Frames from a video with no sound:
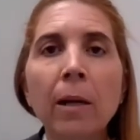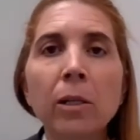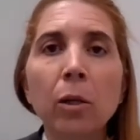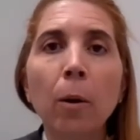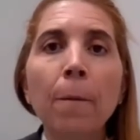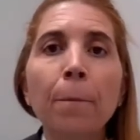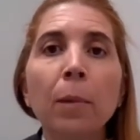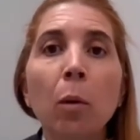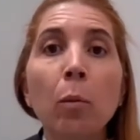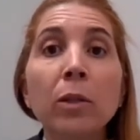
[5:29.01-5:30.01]
So
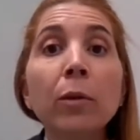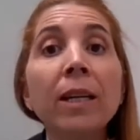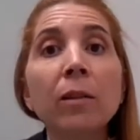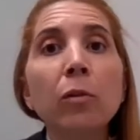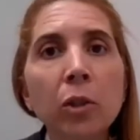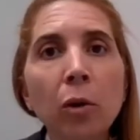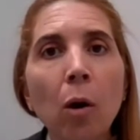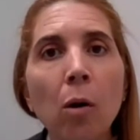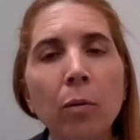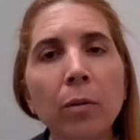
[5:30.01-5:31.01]
we do need to
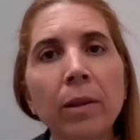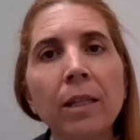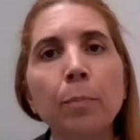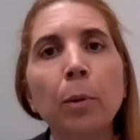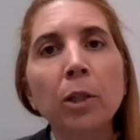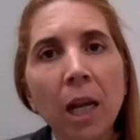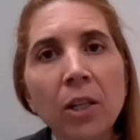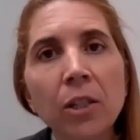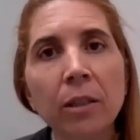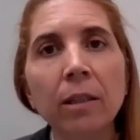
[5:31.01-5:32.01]
show this
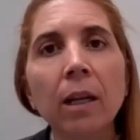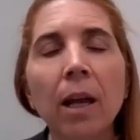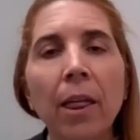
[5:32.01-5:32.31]
potential